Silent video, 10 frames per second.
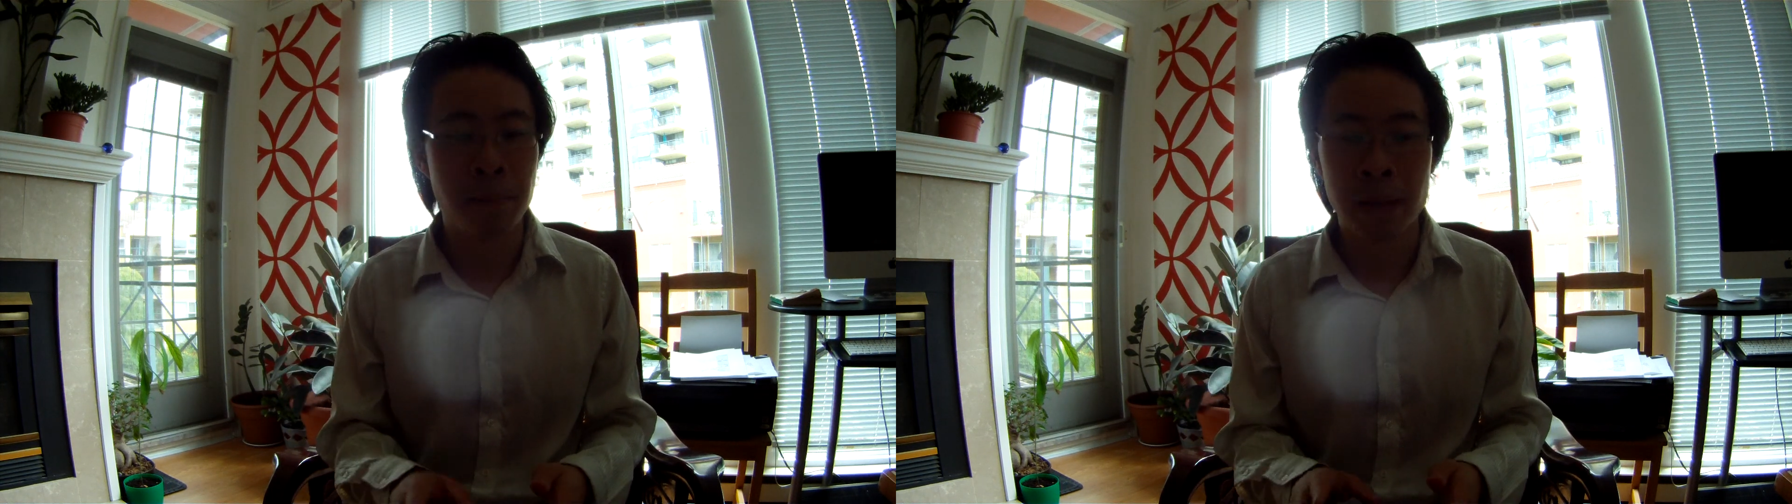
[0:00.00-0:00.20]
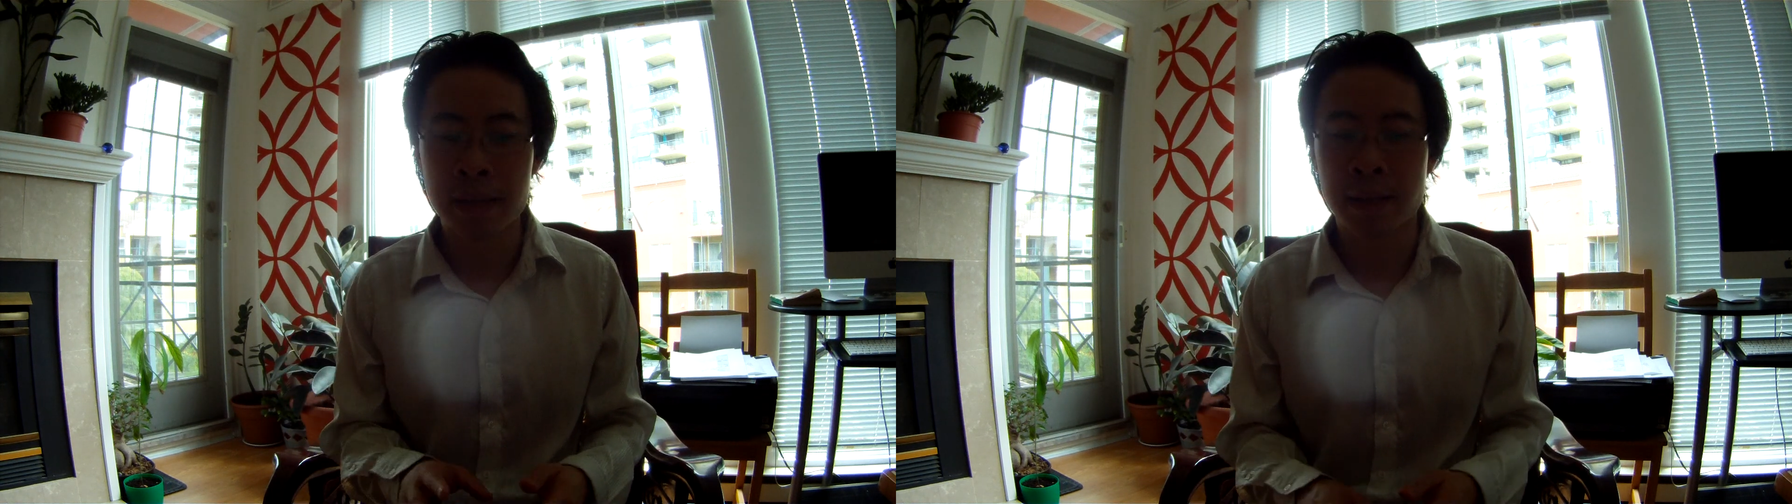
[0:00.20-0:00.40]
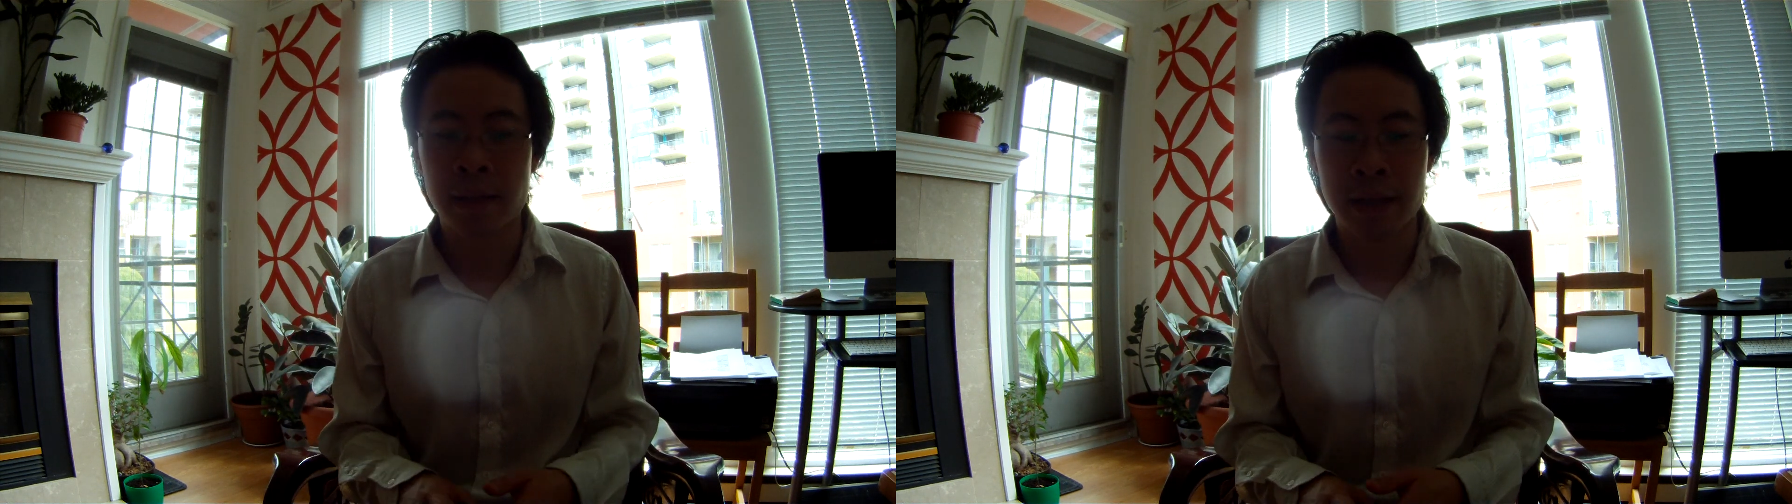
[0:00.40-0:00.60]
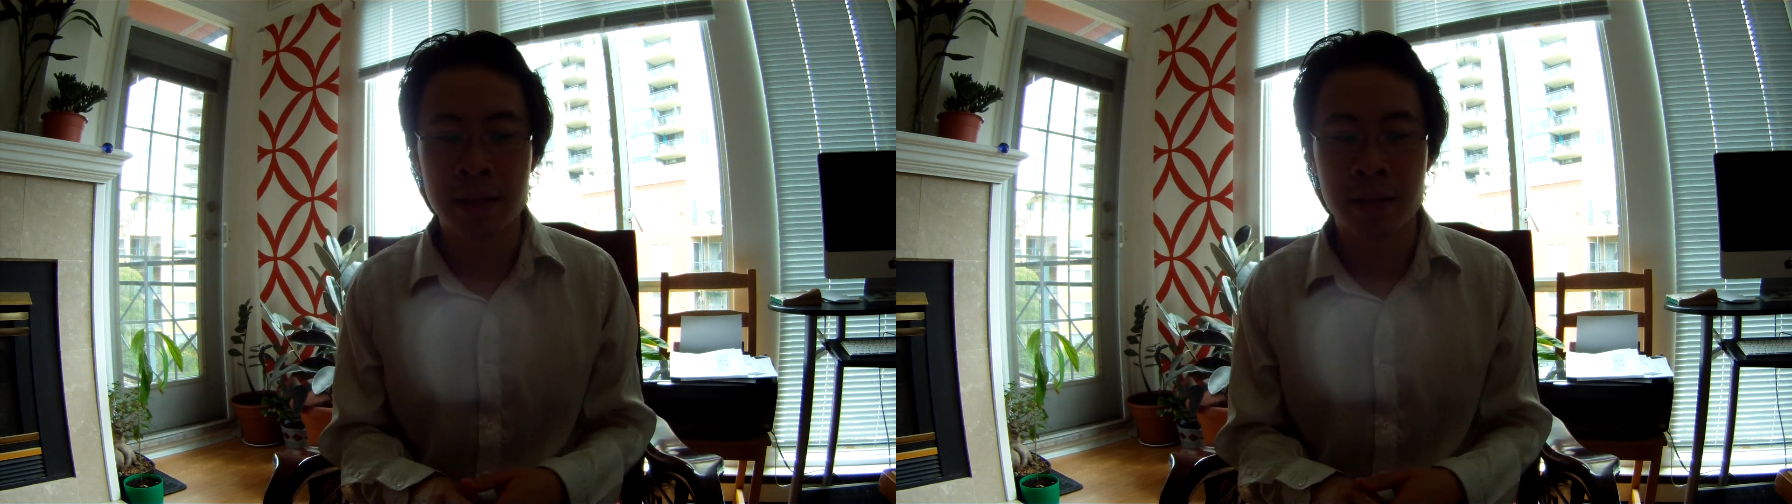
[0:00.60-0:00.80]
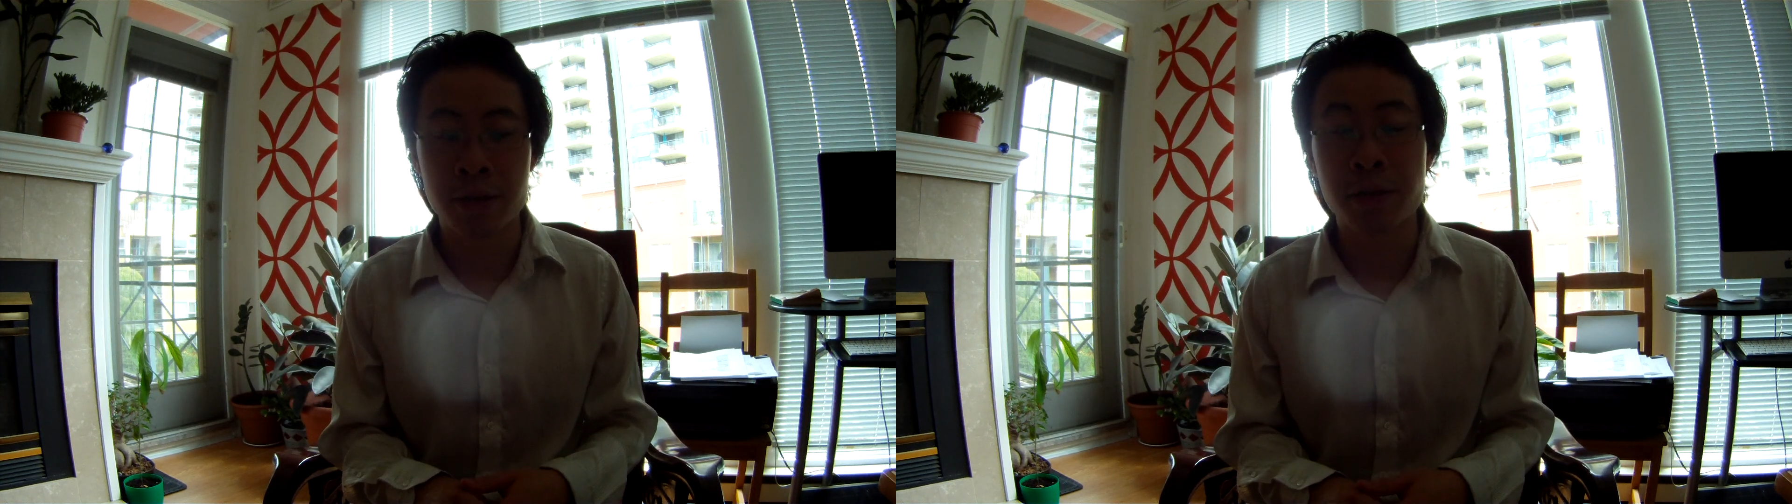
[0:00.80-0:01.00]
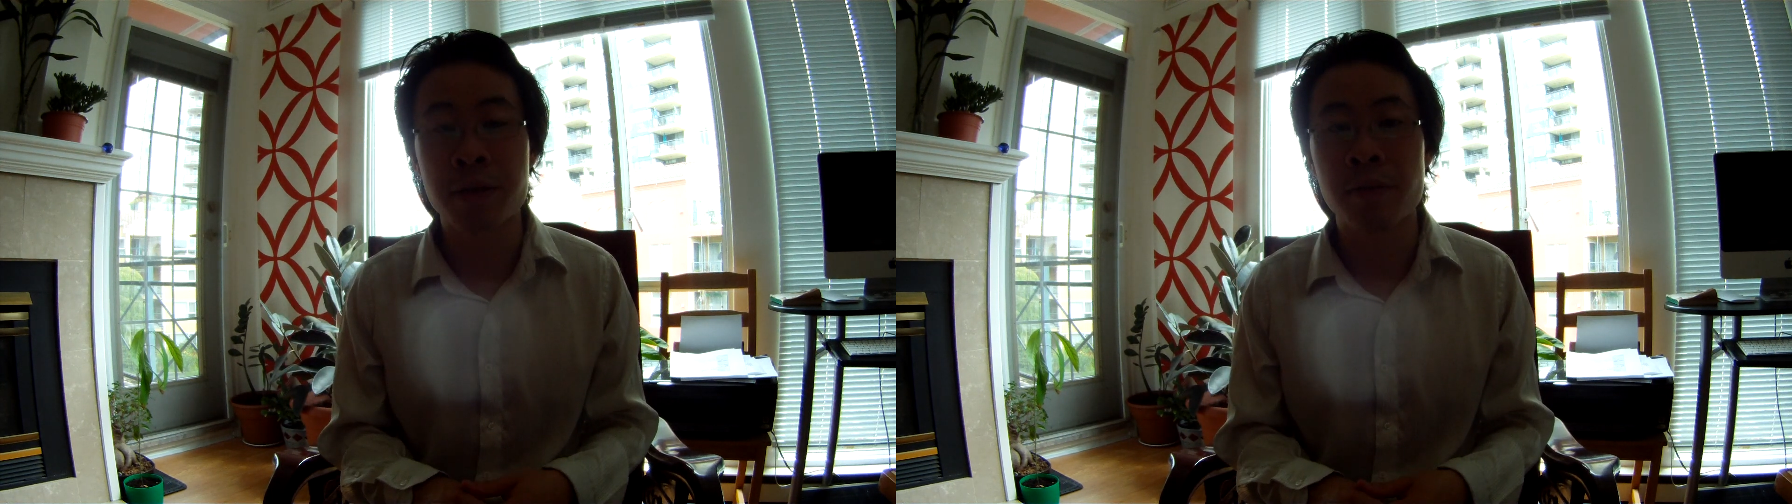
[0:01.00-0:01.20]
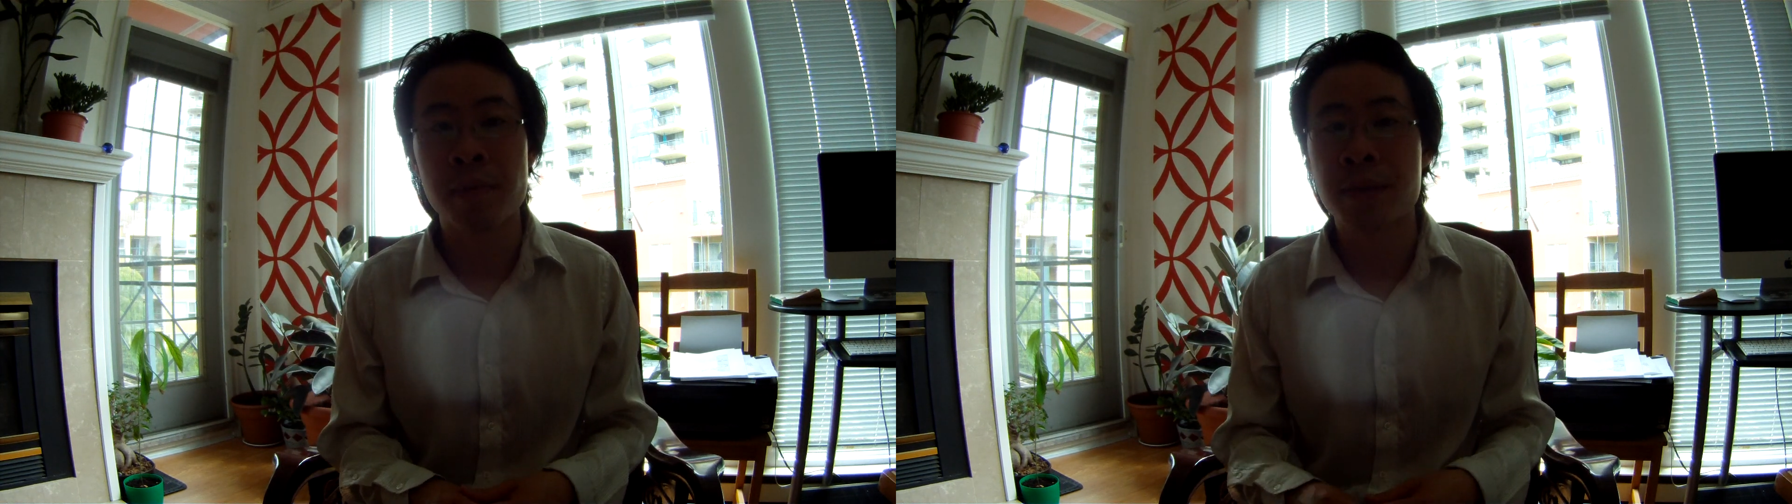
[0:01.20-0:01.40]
millions of links to choose from.